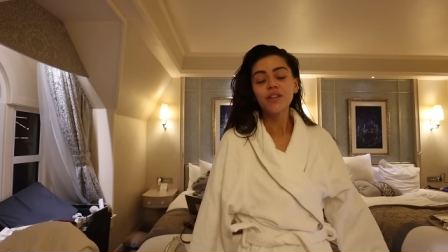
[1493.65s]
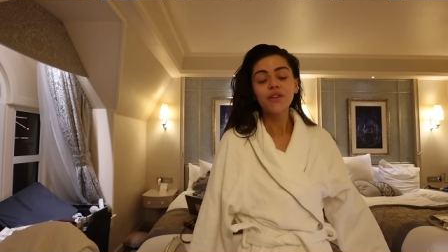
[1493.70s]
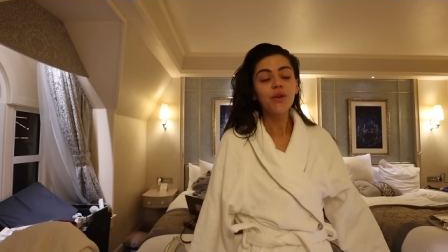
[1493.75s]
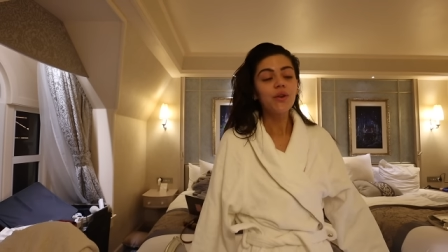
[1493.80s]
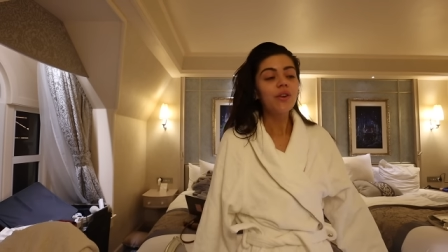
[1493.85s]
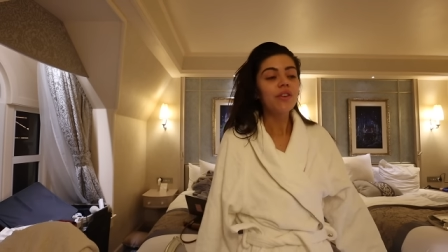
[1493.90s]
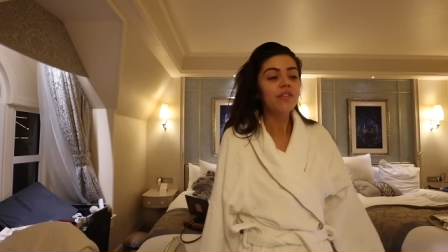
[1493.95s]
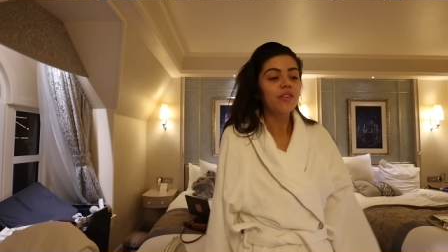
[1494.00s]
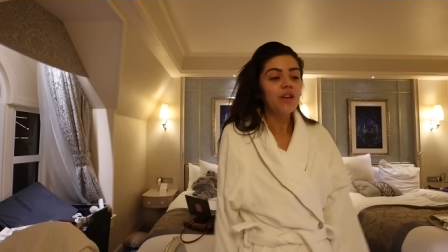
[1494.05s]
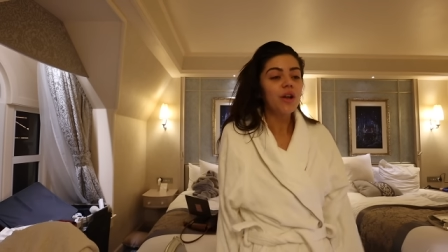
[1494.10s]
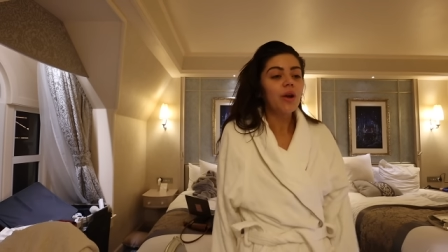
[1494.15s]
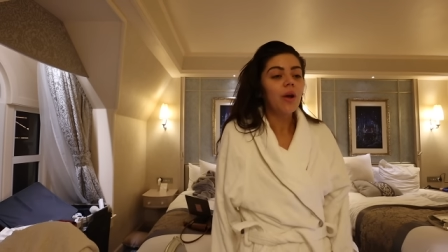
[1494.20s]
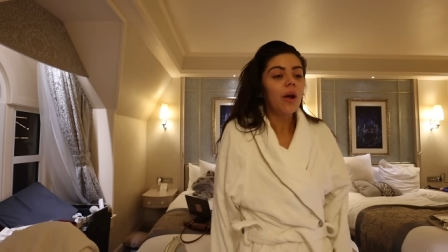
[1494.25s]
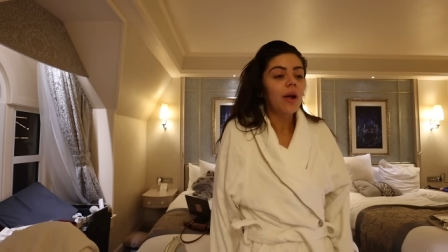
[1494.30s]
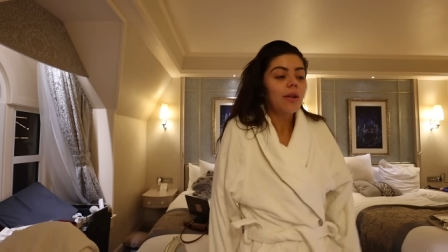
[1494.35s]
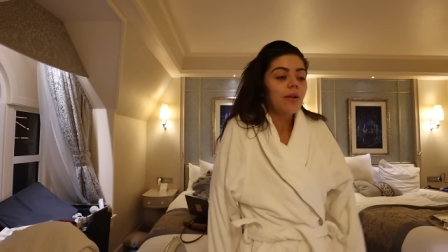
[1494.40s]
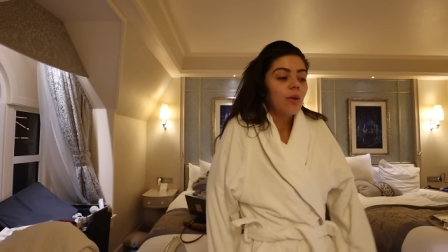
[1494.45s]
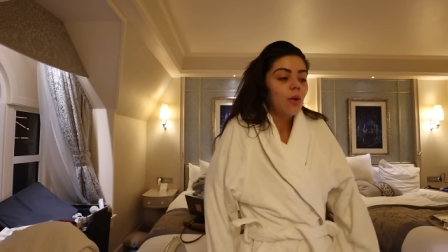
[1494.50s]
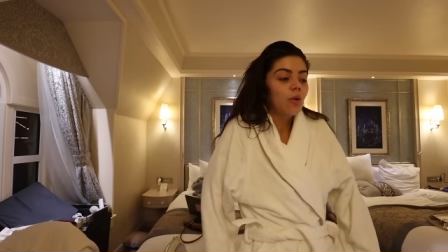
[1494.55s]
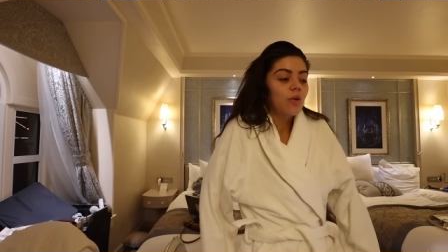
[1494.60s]
Don't even know
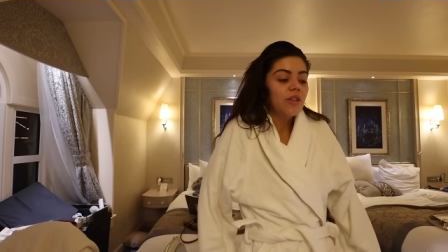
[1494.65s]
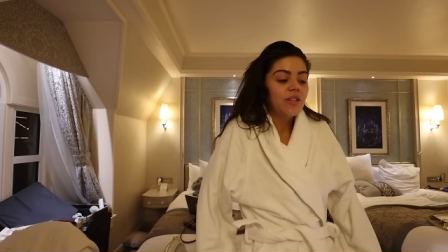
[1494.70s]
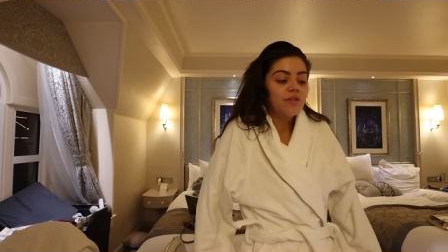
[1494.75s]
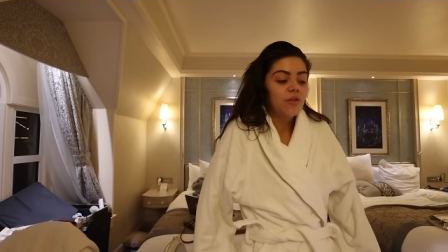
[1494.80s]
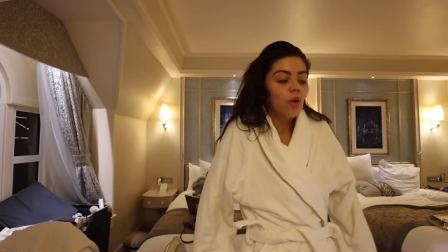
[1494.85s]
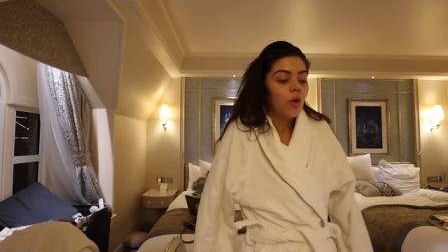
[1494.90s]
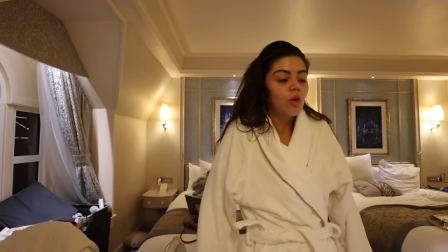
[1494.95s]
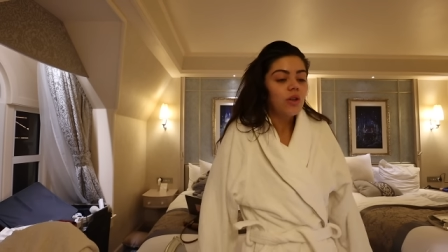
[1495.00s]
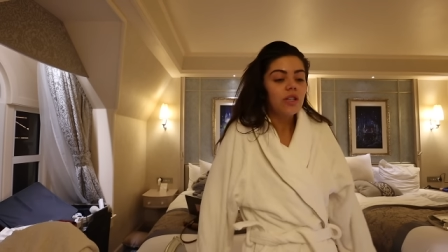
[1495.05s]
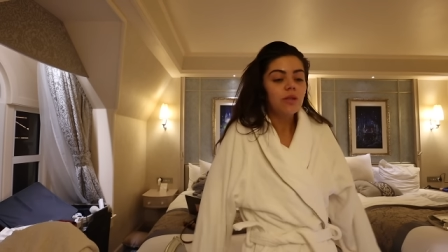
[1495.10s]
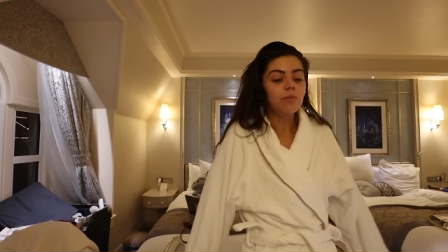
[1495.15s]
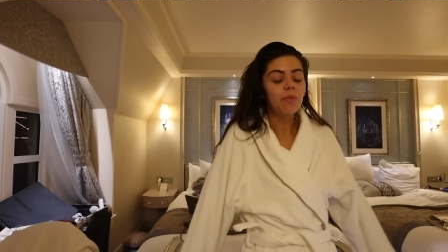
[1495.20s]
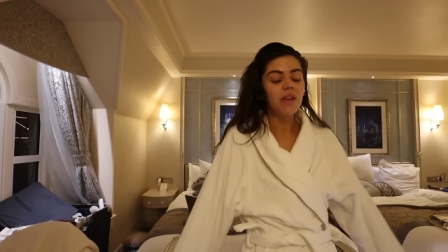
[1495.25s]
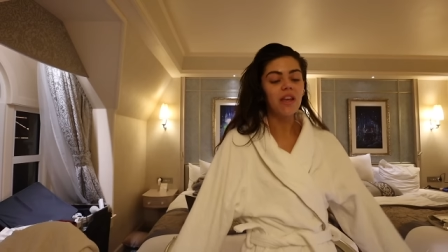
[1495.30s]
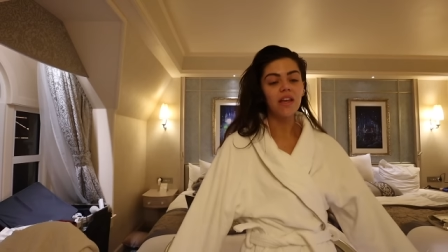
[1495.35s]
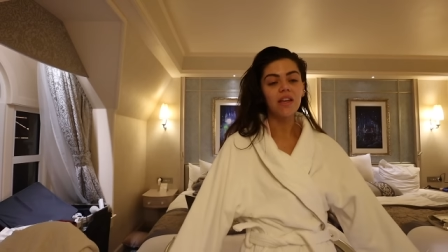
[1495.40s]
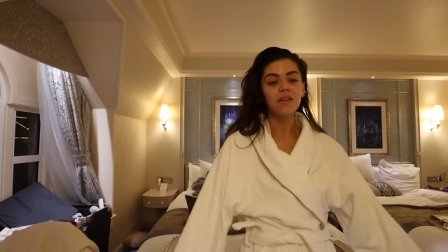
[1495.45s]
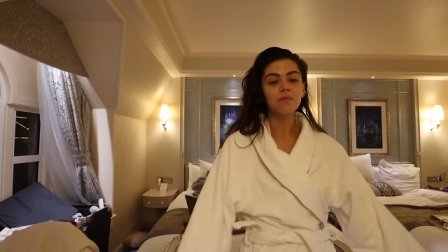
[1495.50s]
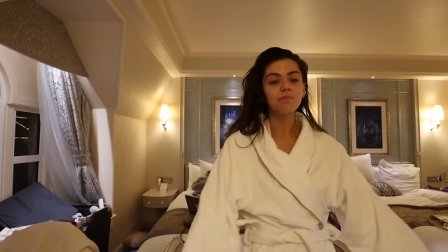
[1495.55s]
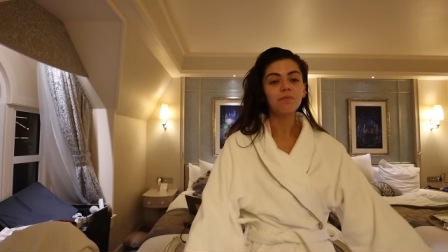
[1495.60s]
how long this vlog has
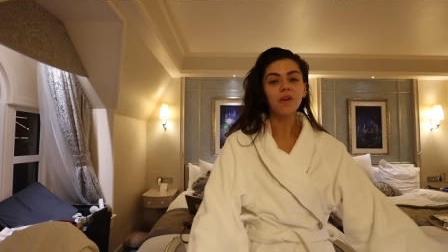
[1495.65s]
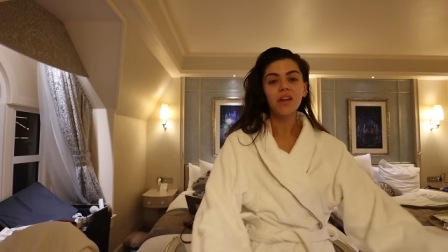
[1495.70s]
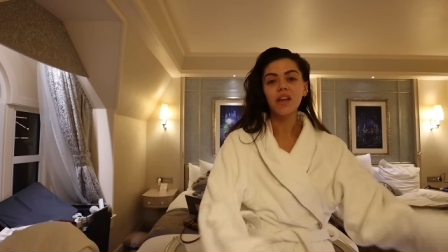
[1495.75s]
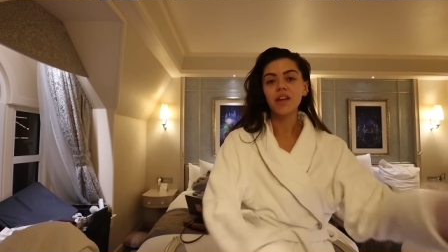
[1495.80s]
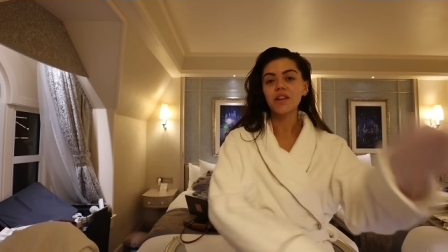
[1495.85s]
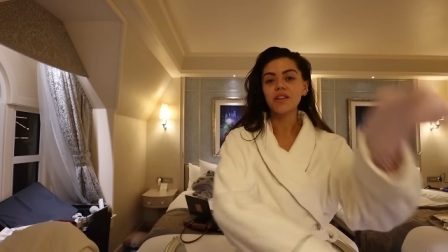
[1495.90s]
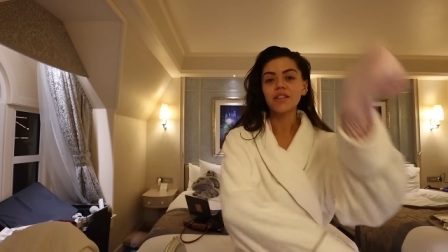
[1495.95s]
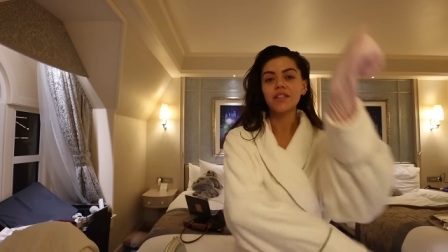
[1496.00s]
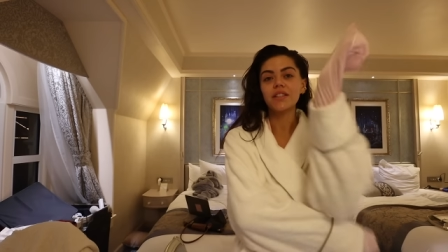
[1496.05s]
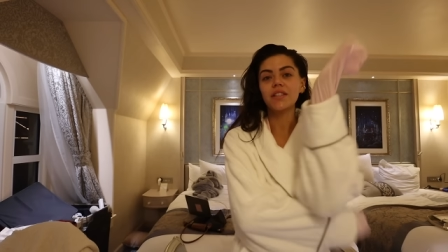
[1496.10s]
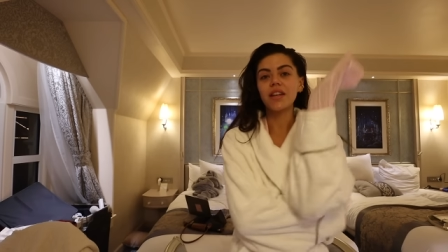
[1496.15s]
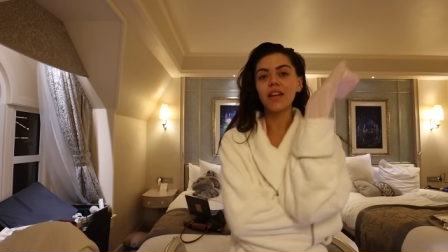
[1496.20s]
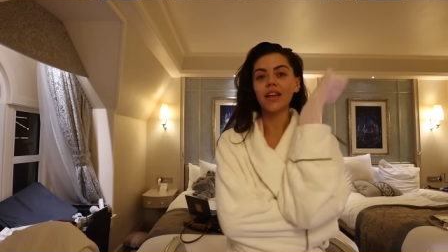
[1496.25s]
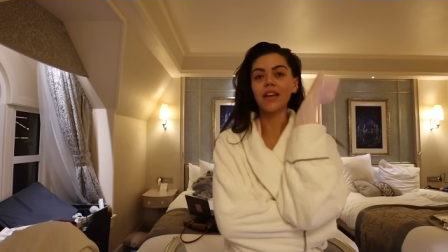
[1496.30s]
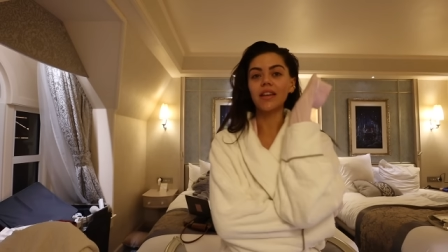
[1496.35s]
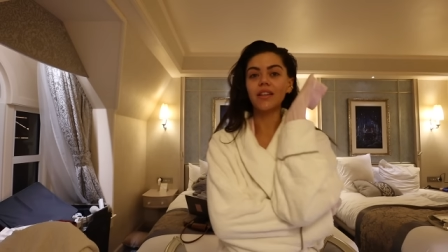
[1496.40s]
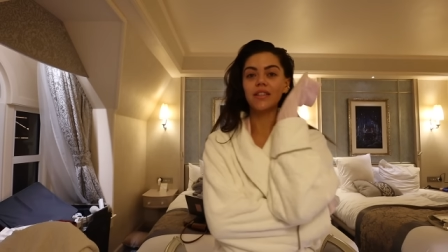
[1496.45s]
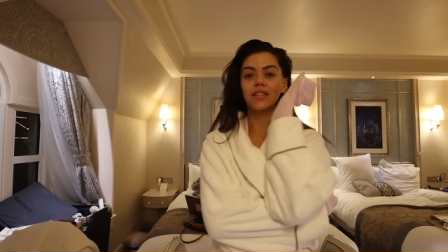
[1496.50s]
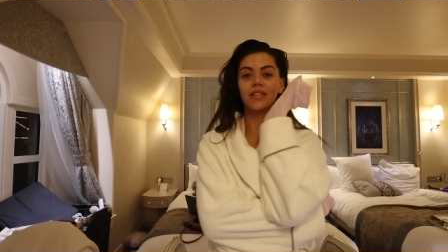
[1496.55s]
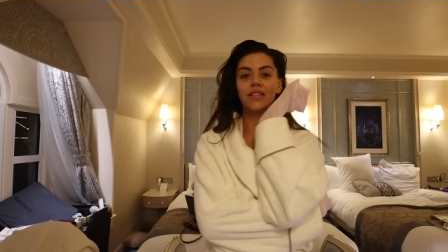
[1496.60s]
been because
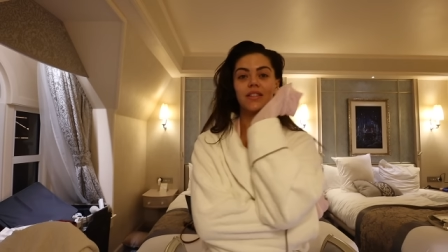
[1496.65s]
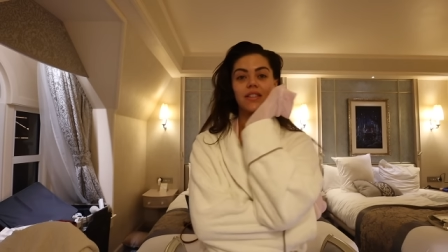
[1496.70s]
it